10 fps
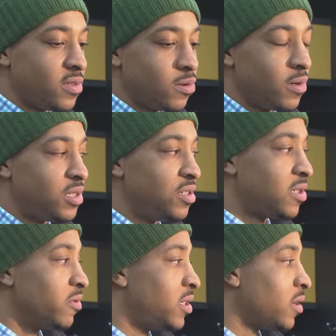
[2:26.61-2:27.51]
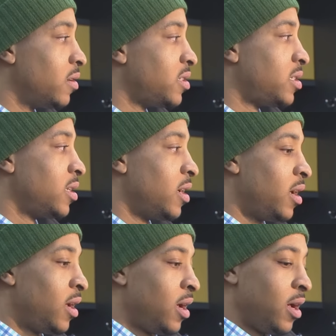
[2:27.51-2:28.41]
stories and just researched,
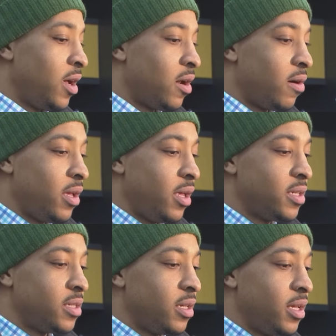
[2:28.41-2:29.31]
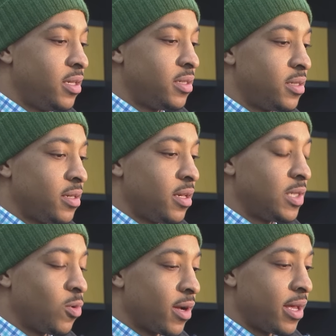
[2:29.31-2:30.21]
you know,
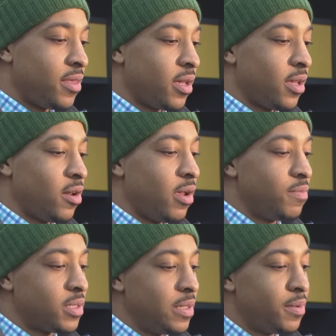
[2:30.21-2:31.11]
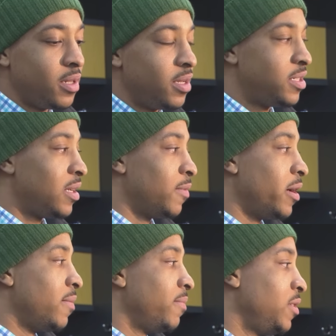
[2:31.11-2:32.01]
his work ethic, you know, him sleeping in the gym or
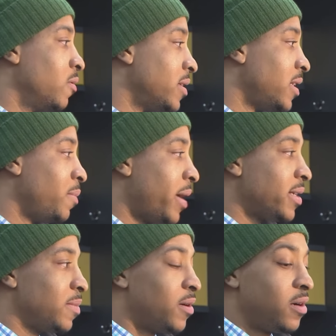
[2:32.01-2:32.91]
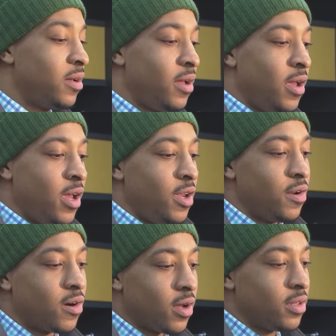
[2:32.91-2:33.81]
him USA basketball, you
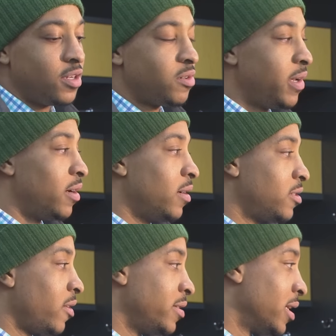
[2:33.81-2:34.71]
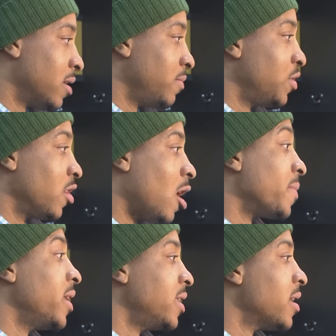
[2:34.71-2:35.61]
know, calling a trainer telling him, you can call
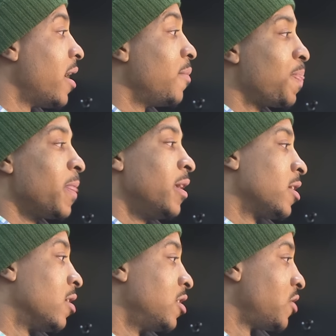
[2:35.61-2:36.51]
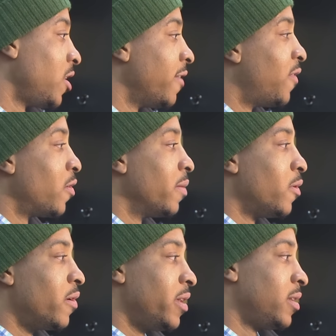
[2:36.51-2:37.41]
me anytime, calling a trainer at 4 a.m.
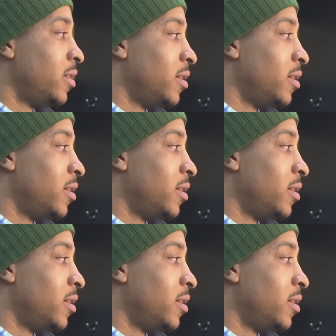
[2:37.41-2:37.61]
You